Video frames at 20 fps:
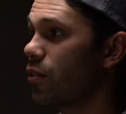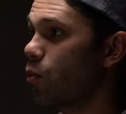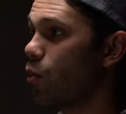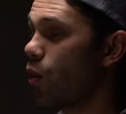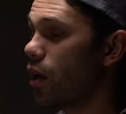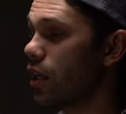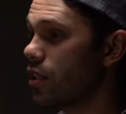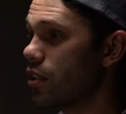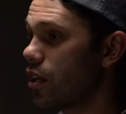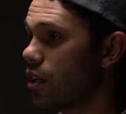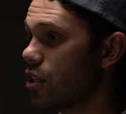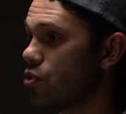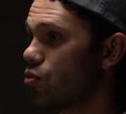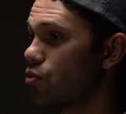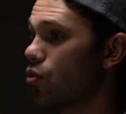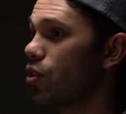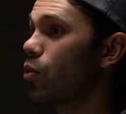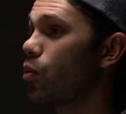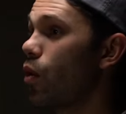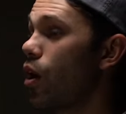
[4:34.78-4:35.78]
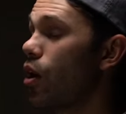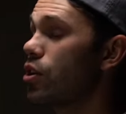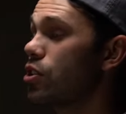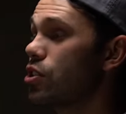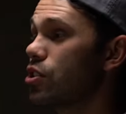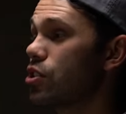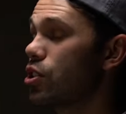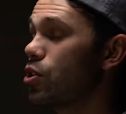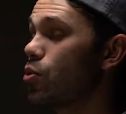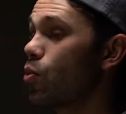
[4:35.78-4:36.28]
what does really well
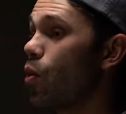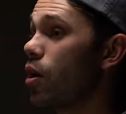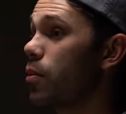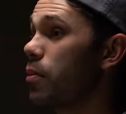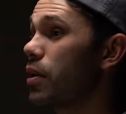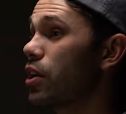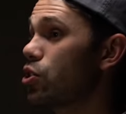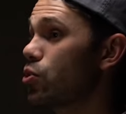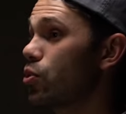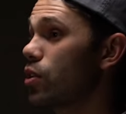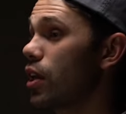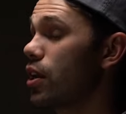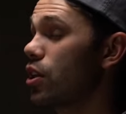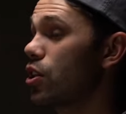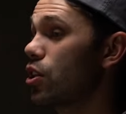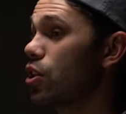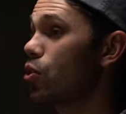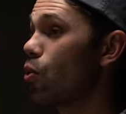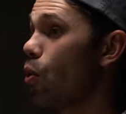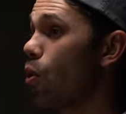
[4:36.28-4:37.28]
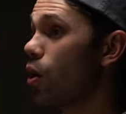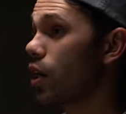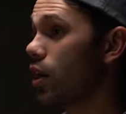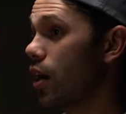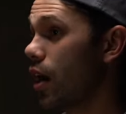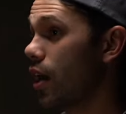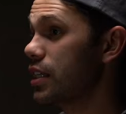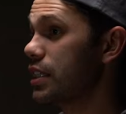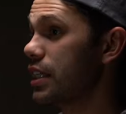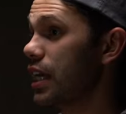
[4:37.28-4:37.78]
is you wanna make sure that your
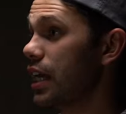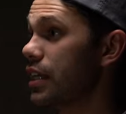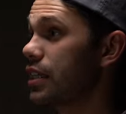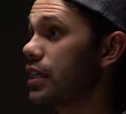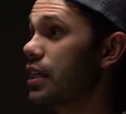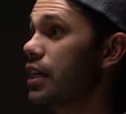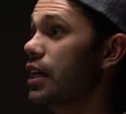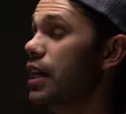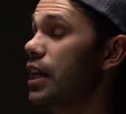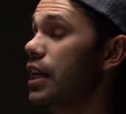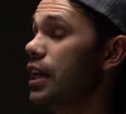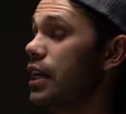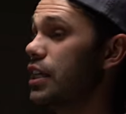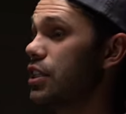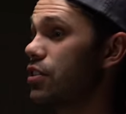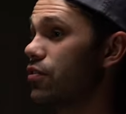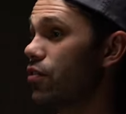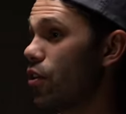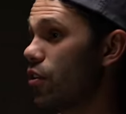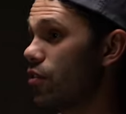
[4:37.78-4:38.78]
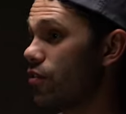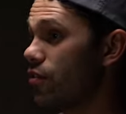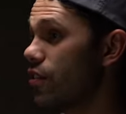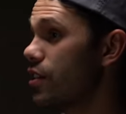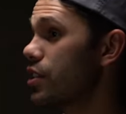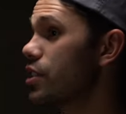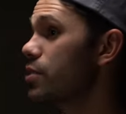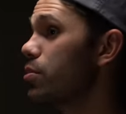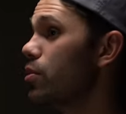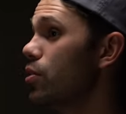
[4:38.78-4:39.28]
content is very
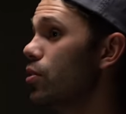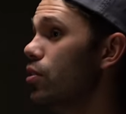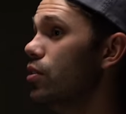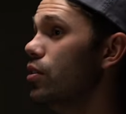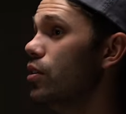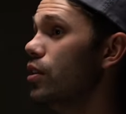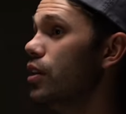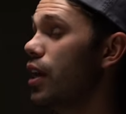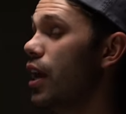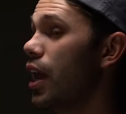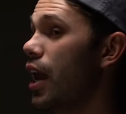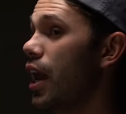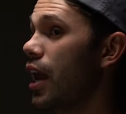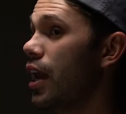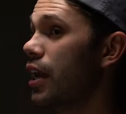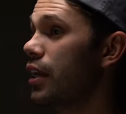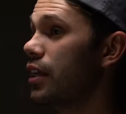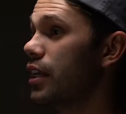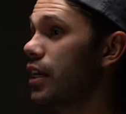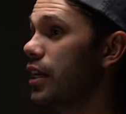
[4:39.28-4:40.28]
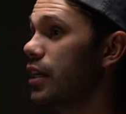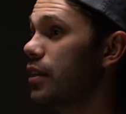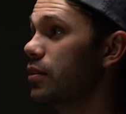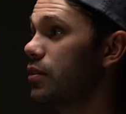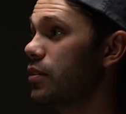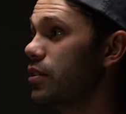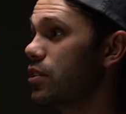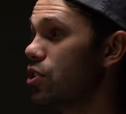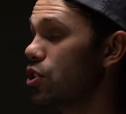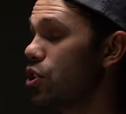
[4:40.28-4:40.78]
visible and
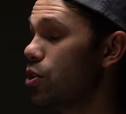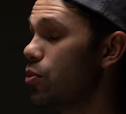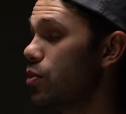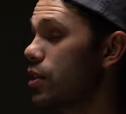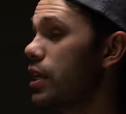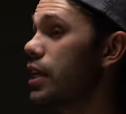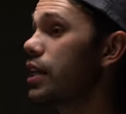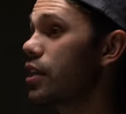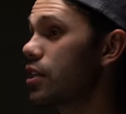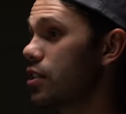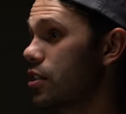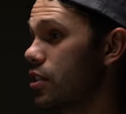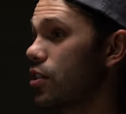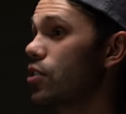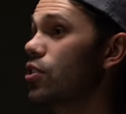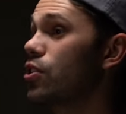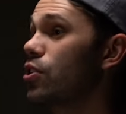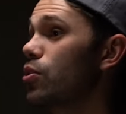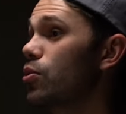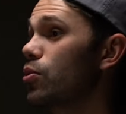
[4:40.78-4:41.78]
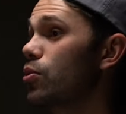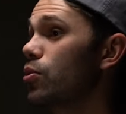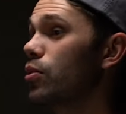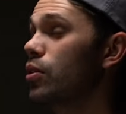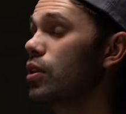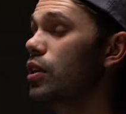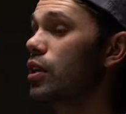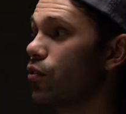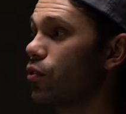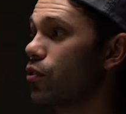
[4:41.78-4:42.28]
it's unique to you.
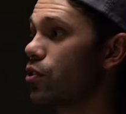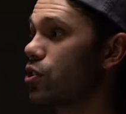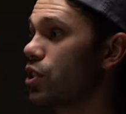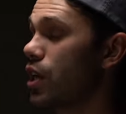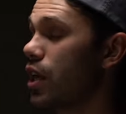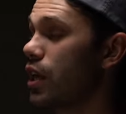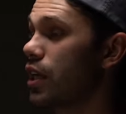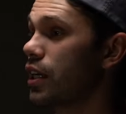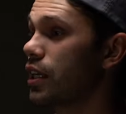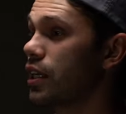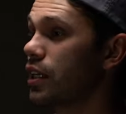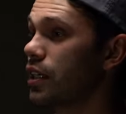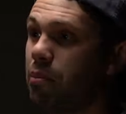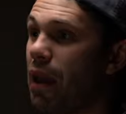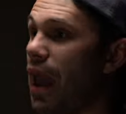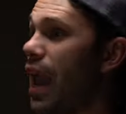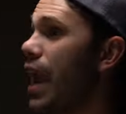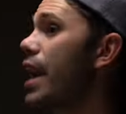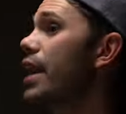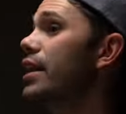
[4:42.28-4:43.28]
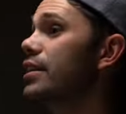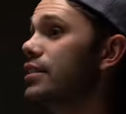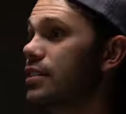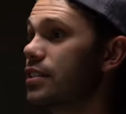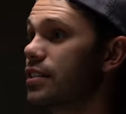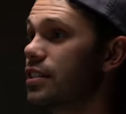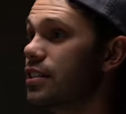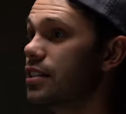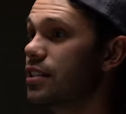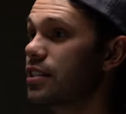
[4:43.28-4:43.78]
If you're selling
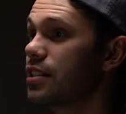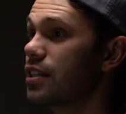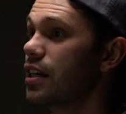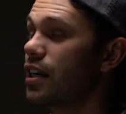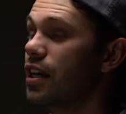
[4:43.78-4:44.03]
pants,